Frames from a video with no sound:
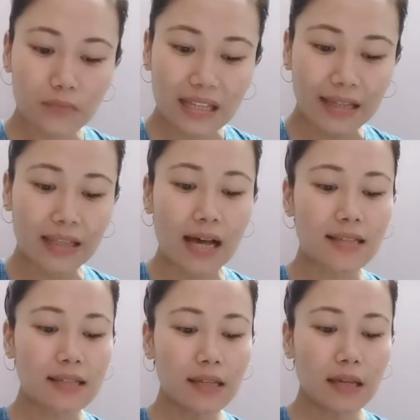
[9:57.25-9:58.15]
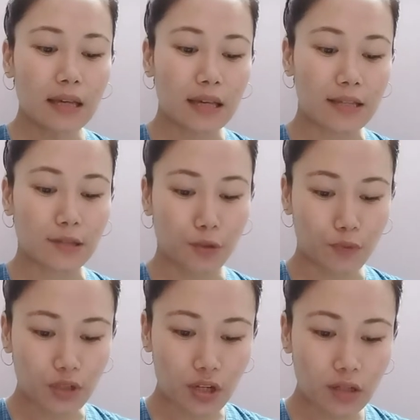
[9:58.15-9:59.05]
And lastly is a
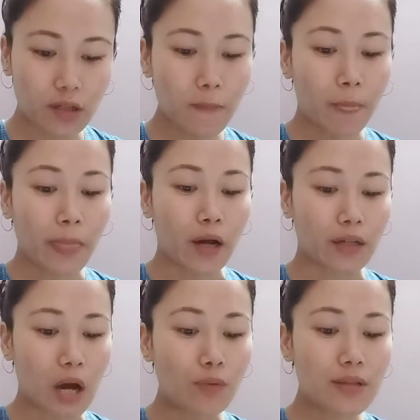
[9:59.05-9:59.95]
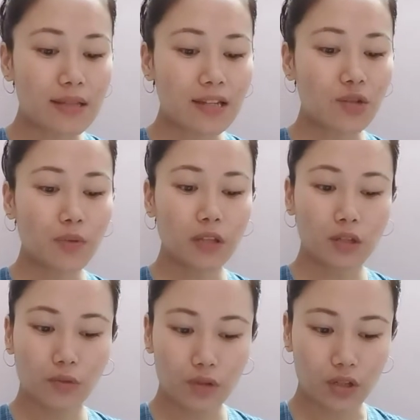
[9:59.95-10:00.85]
neuter gender. A noun is said to be in the
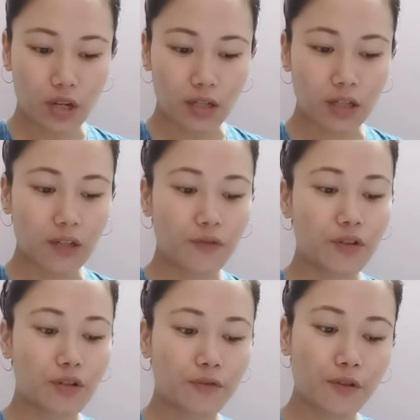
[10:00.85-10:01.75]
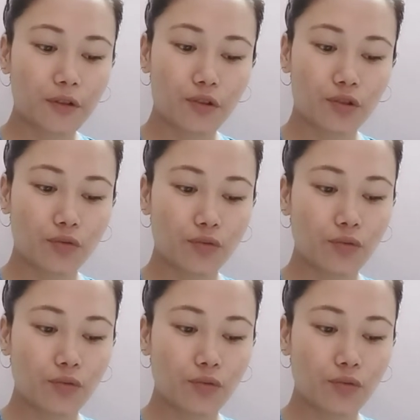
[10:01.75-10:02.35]
neuter gender if it refers to